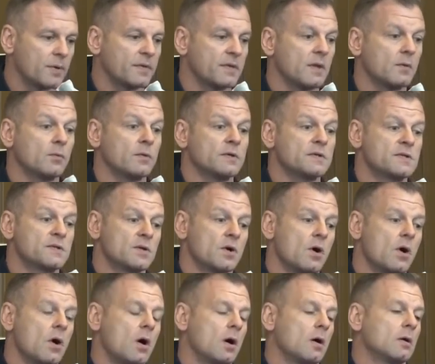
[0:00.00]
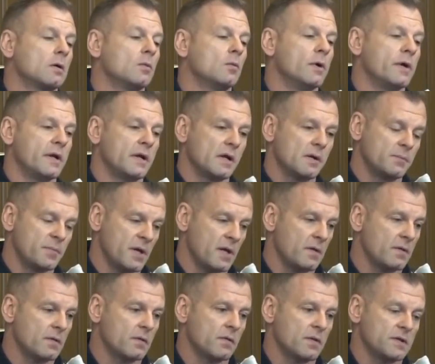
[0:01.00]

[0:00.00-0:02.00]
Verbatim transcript: but then we saw what ended up being